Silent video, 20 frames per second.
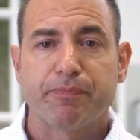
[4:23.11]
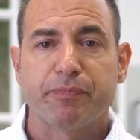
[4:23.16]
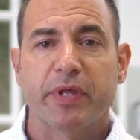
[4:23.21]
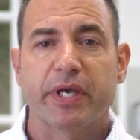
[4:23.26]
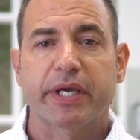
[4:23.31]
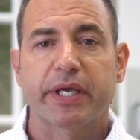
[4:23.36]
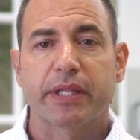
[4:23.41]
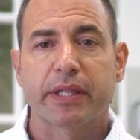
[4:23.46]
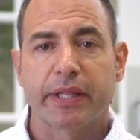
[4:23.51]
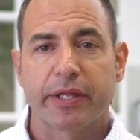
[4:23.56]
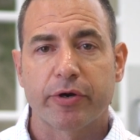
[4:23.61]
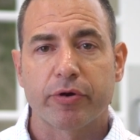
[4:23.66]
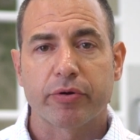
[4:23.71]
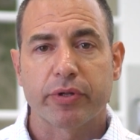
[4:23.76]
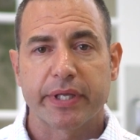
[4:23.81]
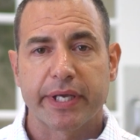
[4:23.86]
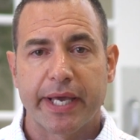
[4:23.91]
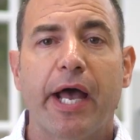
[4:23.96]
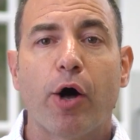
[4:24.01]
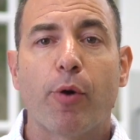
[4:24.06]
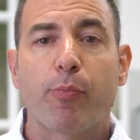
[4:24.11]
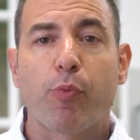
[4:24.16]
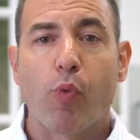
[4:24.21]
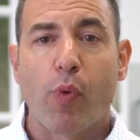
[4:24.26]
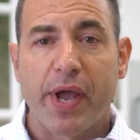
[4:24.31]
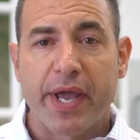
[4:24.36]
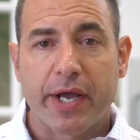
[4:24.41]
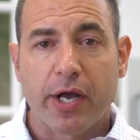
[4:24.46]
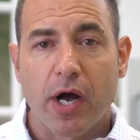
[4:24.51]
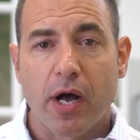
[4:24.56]
it can literally help
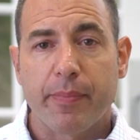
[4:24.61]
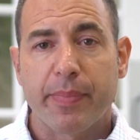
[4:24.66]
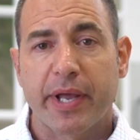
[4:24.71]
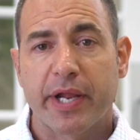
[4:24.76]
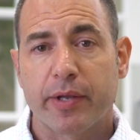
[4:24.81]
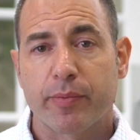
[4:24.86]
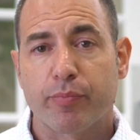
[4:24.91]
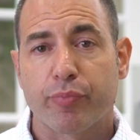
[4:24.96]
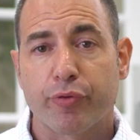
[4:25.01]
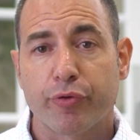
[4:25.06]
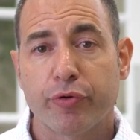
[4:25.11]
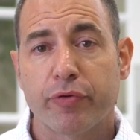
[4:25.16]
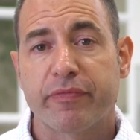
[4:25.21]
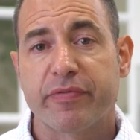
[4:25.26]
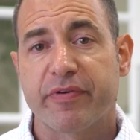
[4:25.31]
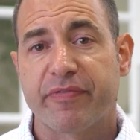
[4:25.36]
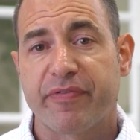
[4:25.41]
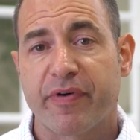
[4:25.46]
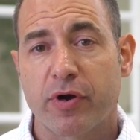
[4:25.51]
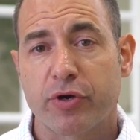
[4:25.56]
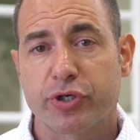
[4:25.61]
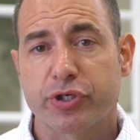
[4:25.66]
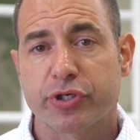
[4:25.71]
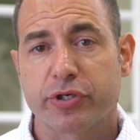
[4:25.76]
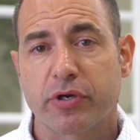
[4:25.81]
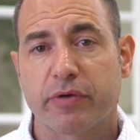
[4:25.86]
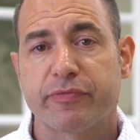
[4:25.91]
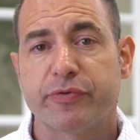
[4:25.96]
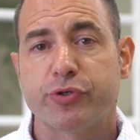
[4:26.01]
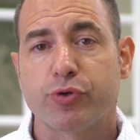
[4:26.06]
wake up and improve the
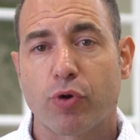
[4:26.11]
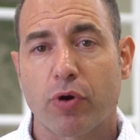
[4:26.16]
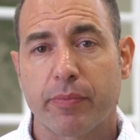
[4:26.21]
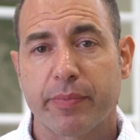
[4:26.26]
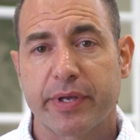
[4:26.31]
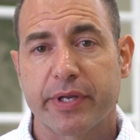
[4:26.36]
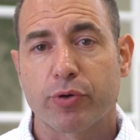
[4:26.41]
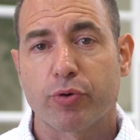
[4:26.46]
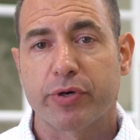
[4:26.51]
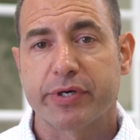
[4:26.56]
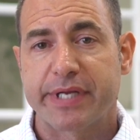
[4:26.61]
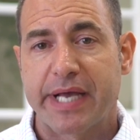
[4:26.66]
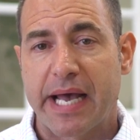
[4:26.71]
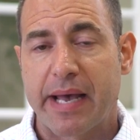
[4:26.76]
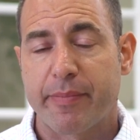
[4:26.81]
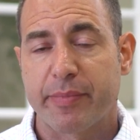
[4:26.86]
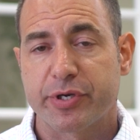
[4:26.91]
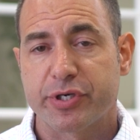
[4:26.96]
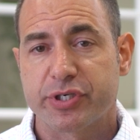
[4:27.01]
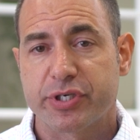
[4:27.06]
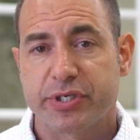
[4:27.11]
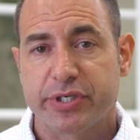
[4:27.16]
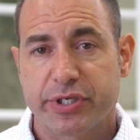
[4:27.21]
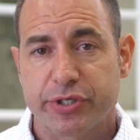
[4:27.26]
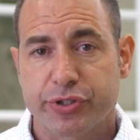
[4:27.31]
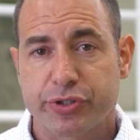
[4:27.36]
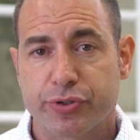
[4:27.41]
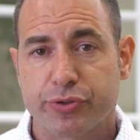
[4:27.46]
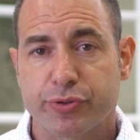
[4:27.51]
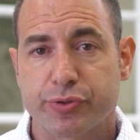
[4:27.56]
function of dormant or damaged
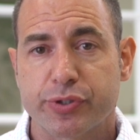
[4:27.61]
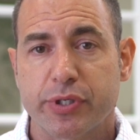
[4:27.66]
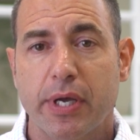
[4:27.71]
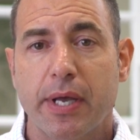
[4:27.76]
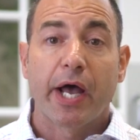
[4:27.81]
tissues,